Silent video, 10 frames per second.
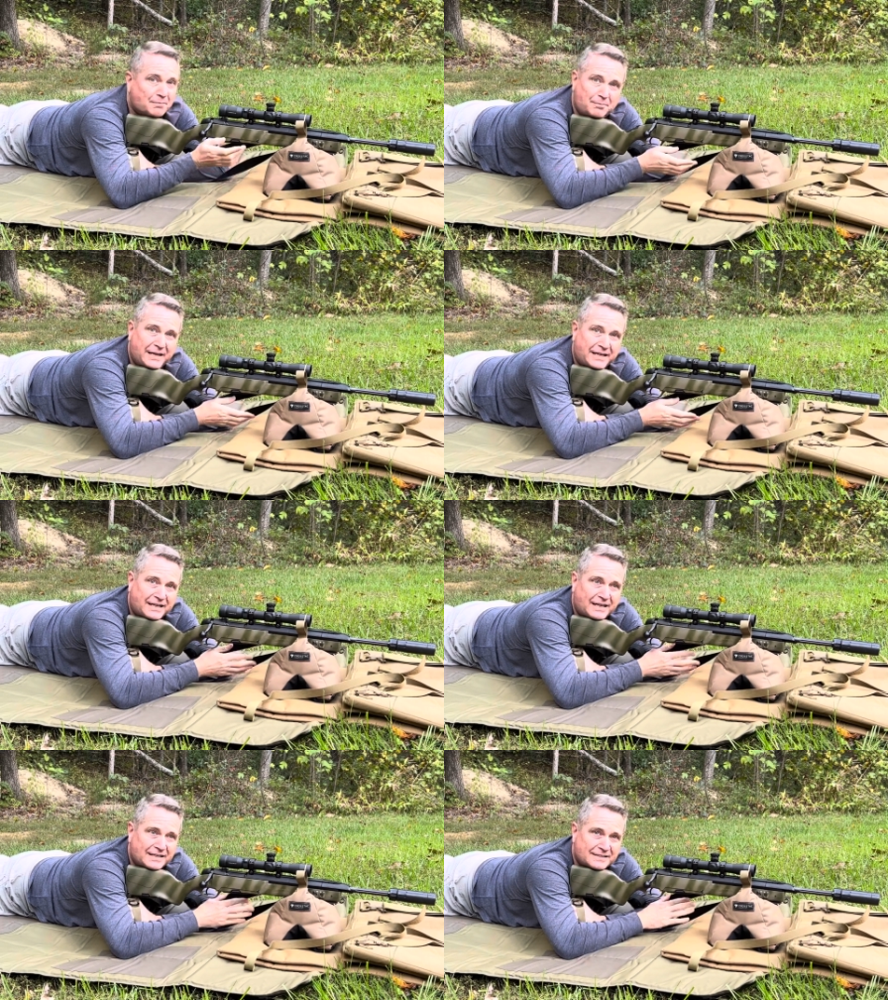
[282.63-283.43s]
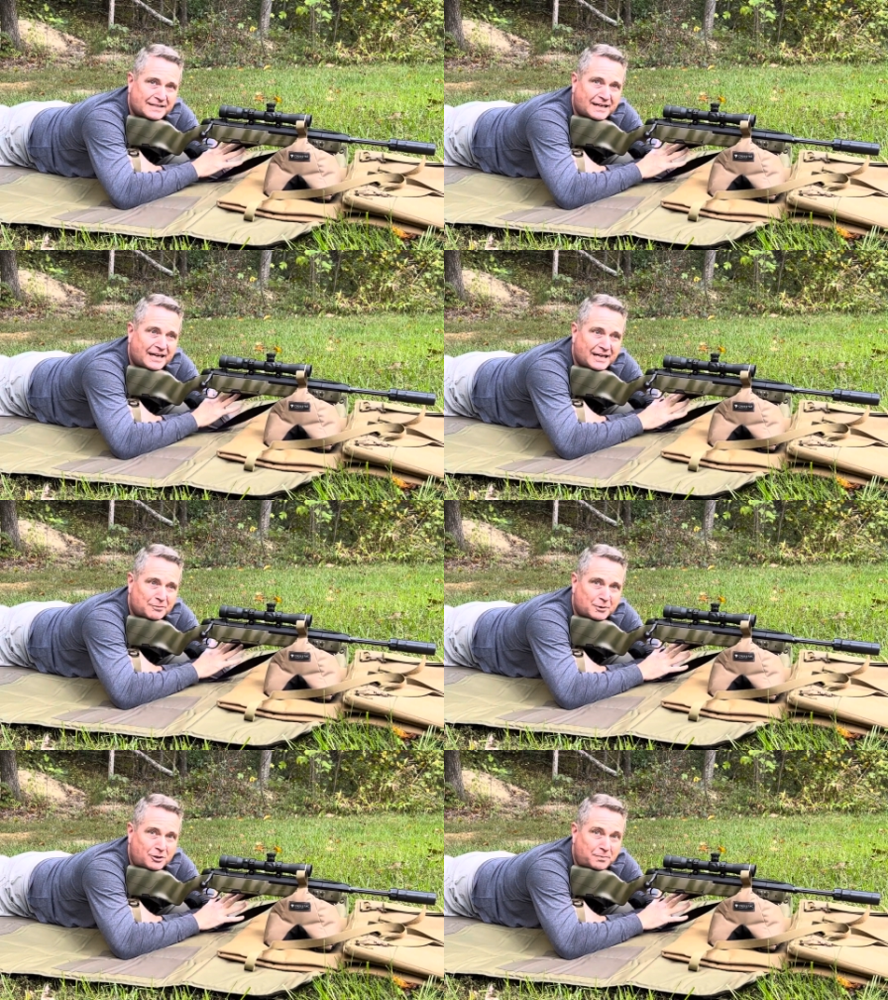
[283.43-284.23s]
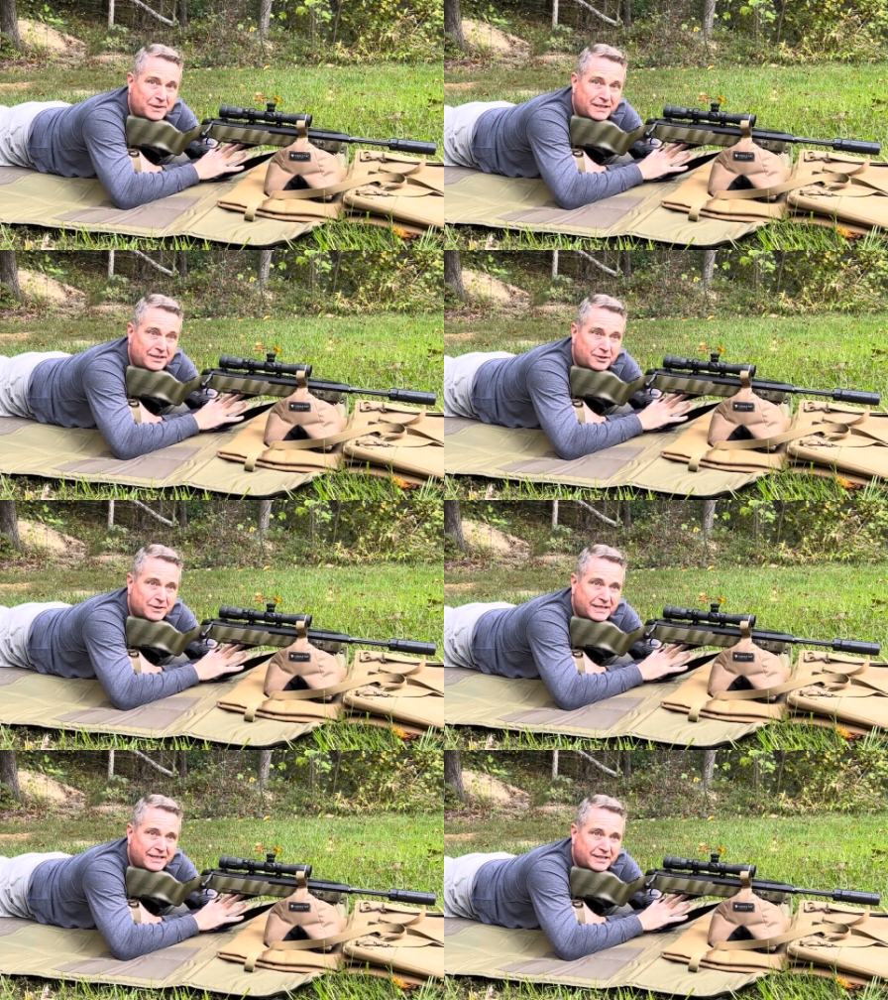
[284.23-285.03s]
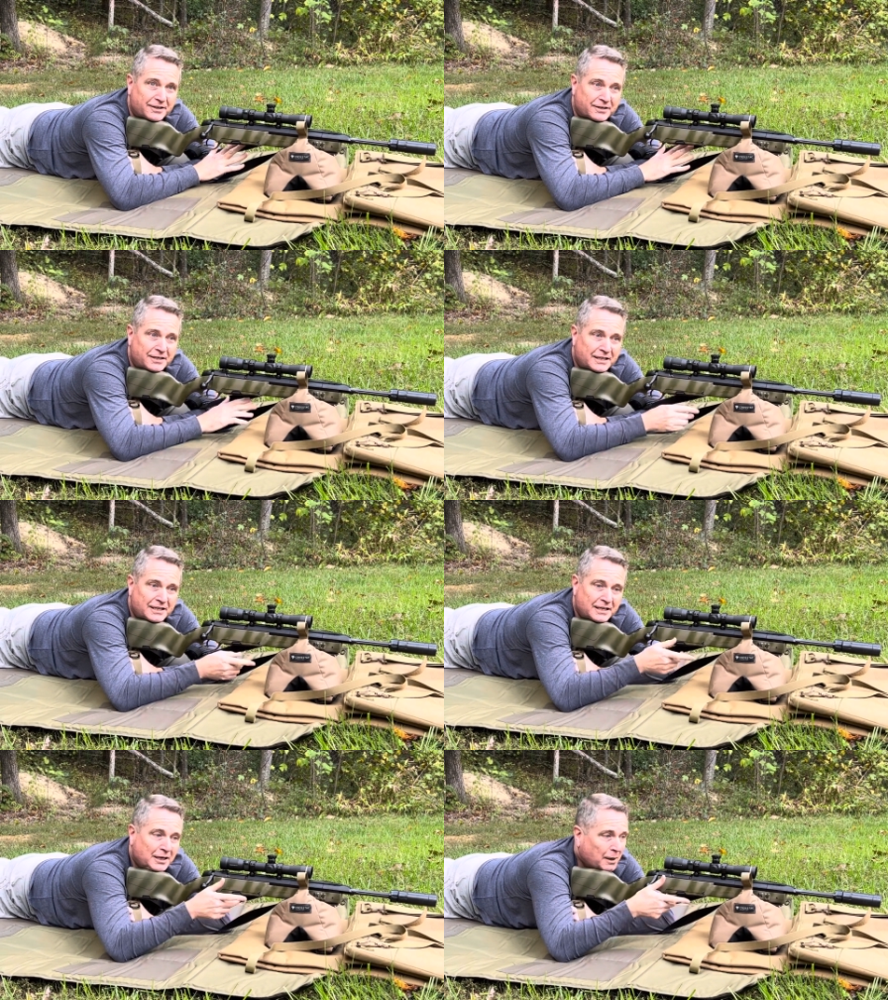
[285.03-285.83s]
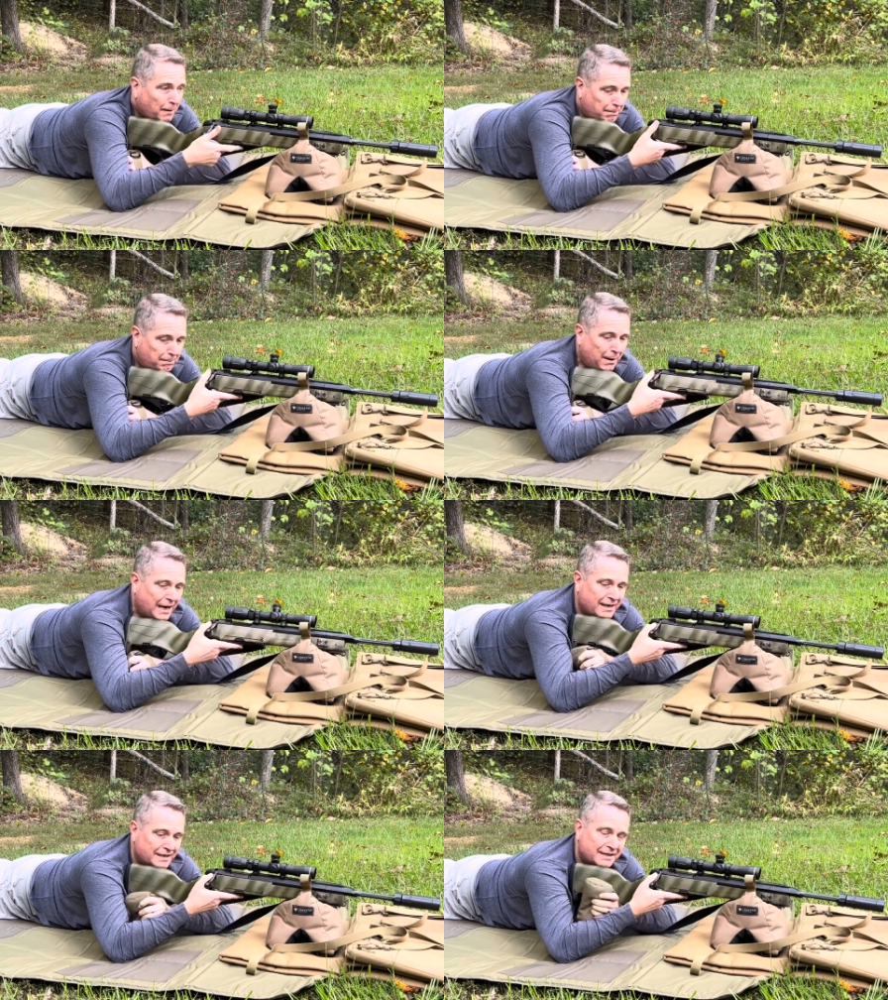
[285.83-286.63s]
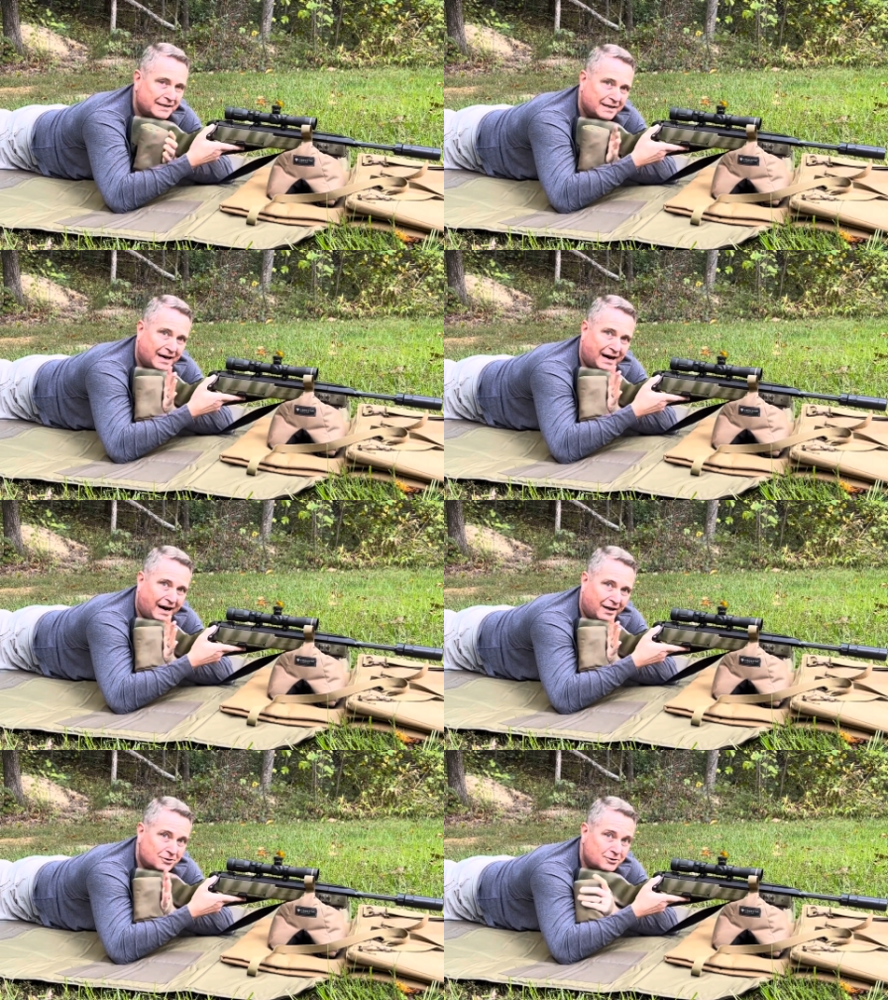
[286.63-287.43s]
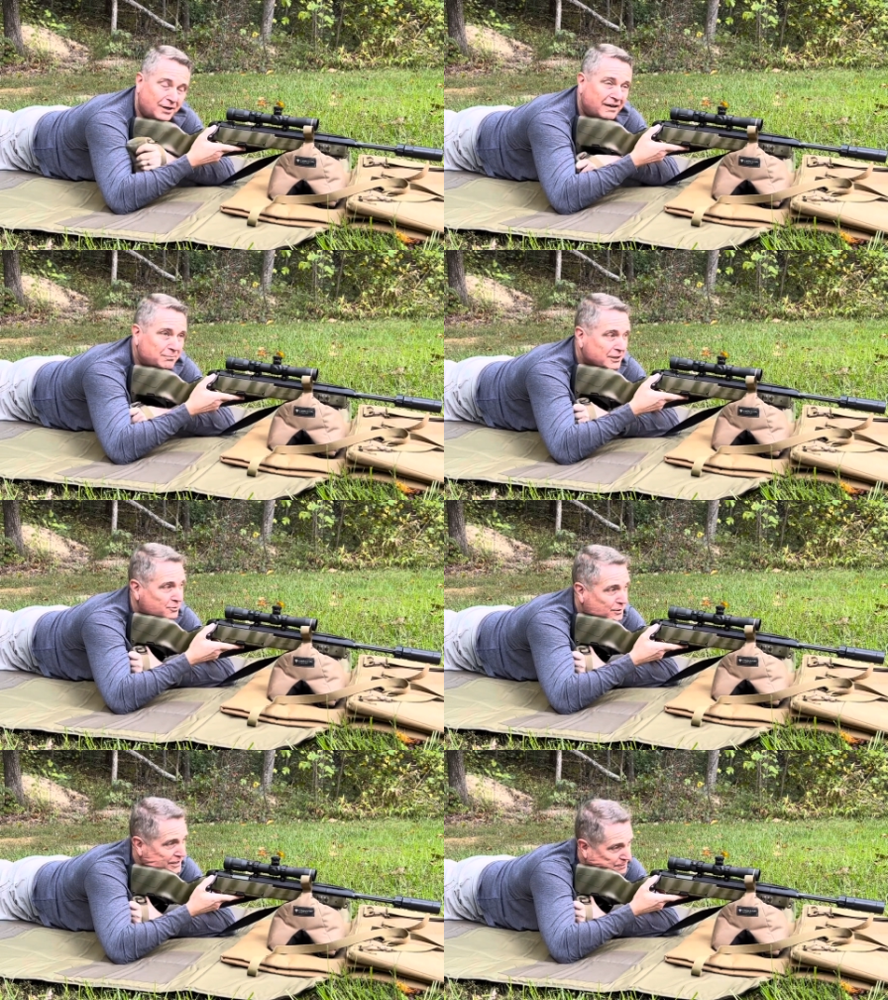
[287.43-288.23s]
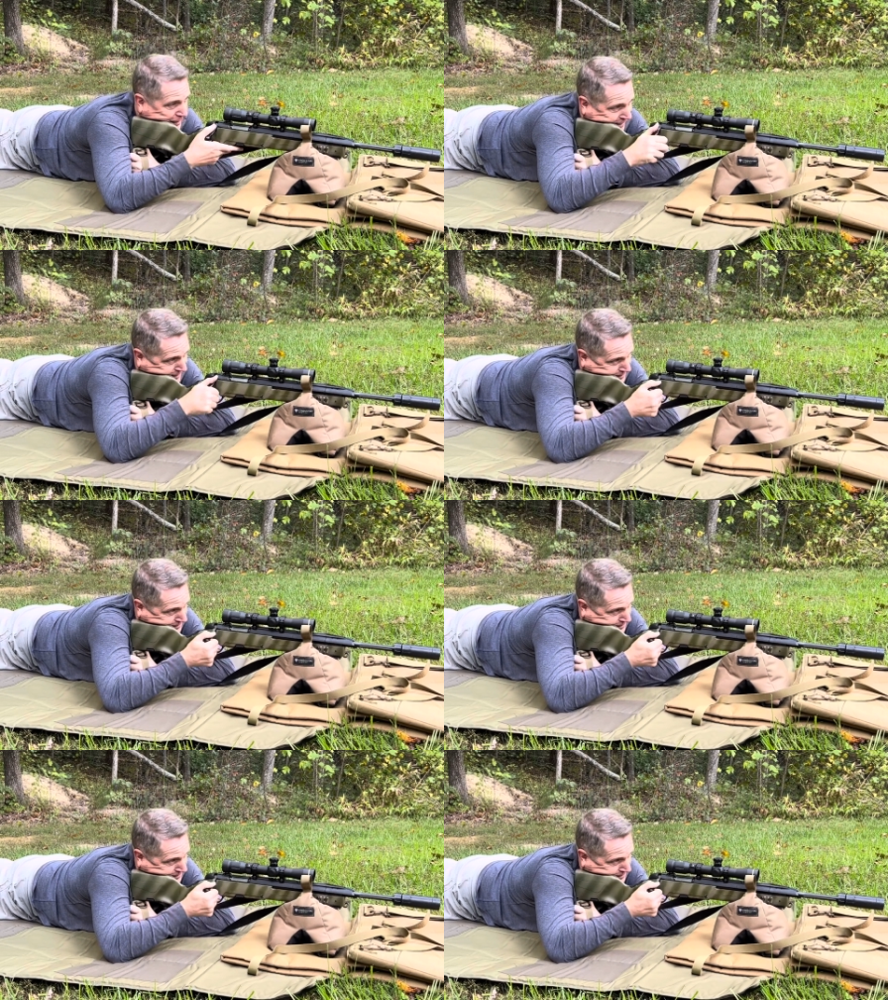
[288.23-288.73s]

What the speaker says: because I am looped into it here, but I also have my squeeze bag.